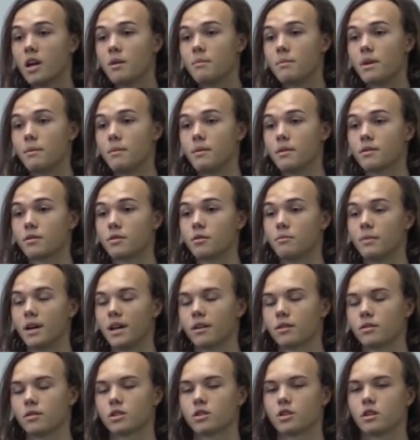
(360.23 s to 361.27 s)
maybe through
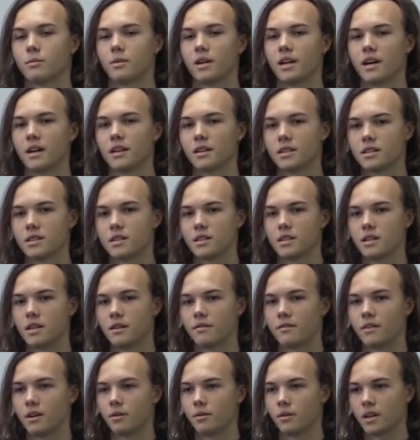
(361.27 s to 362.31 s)
medical terminology
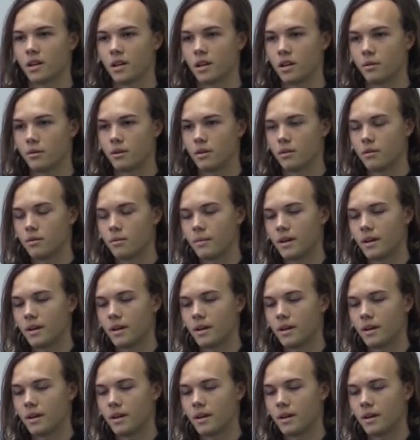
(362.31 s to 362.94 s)
if I want to go into a